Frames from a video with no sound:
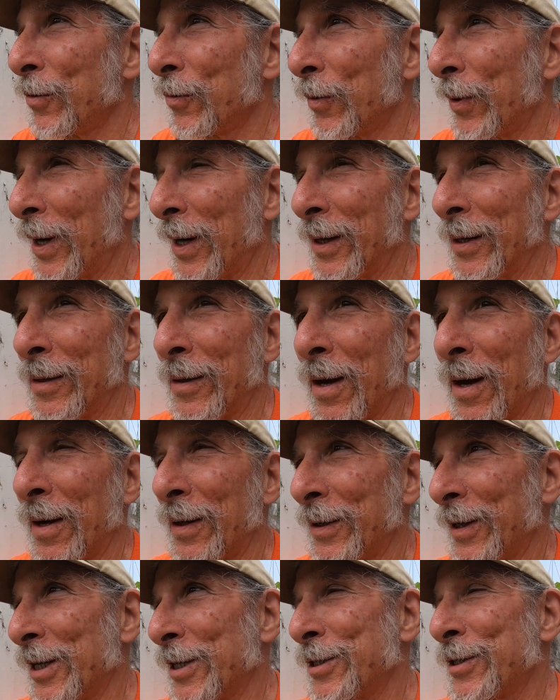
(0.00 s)
real
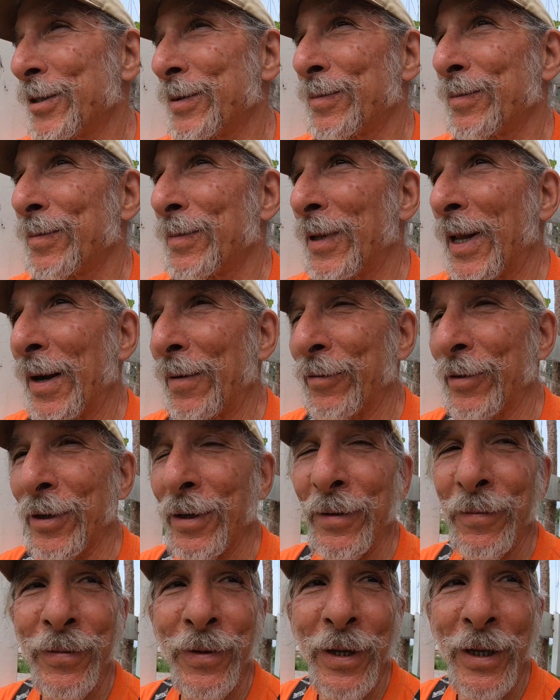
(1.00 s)
on this
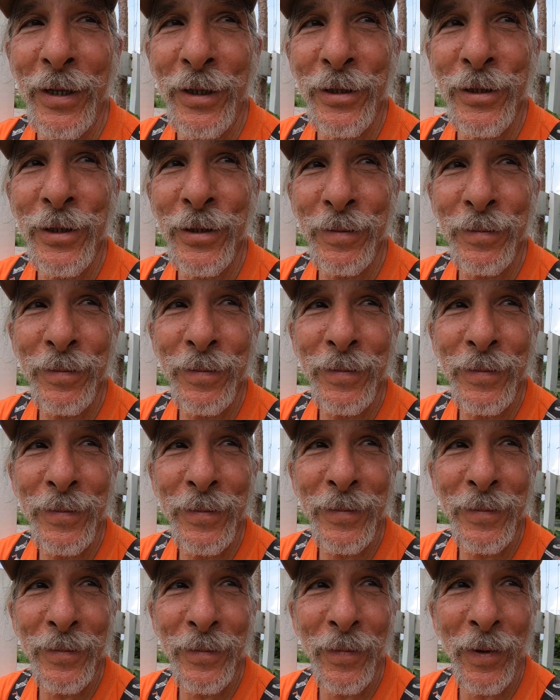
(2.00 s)
level of things,
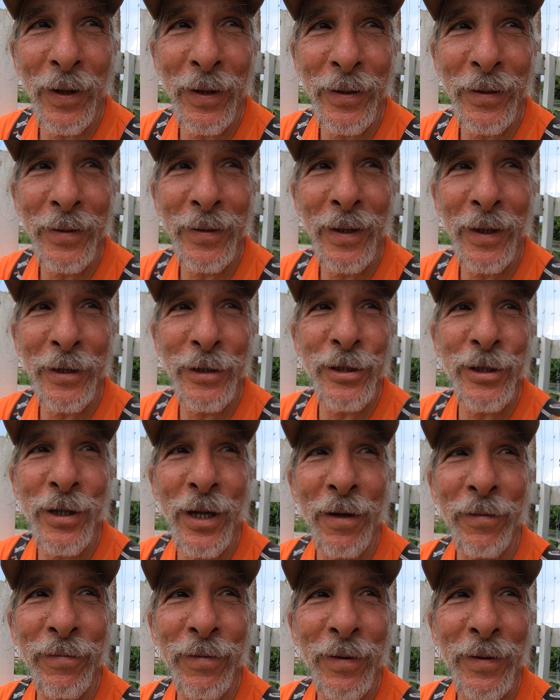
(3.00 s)
right, and
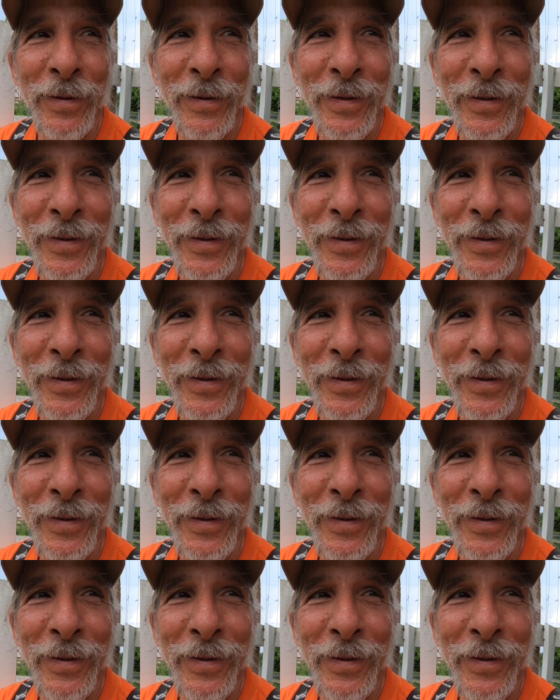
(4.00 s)
stuff.